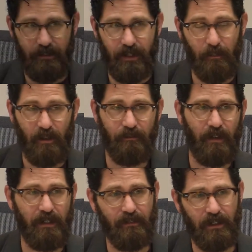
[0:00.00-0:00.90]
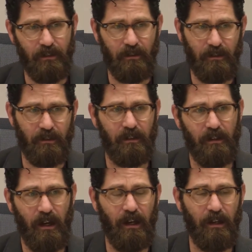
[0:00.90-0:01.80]
In about five years,
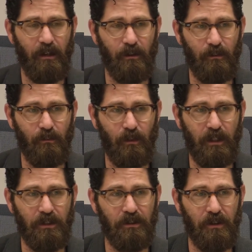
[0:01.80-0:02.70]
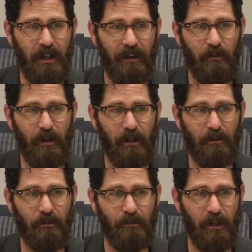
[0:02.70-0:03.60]
uh, we should have about
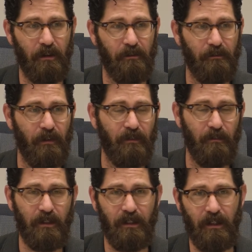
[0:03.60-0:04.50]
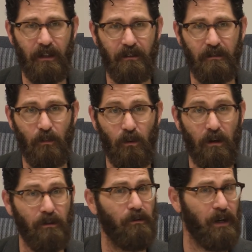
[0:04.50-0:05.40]
$350 million more
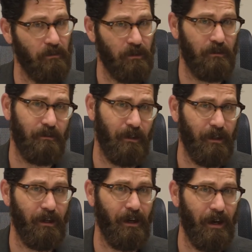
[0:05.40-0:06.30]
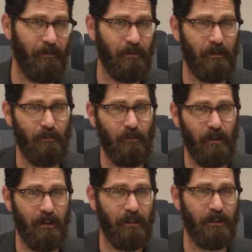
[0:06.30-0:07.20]
on the ground uh, after the
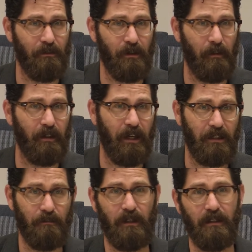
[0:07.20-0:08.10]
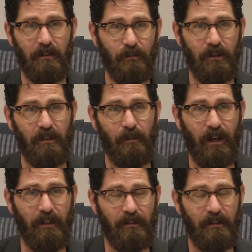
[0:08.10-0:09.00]
uh, general obligation bonds that were just
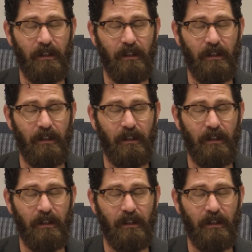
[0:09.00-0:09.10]
passed.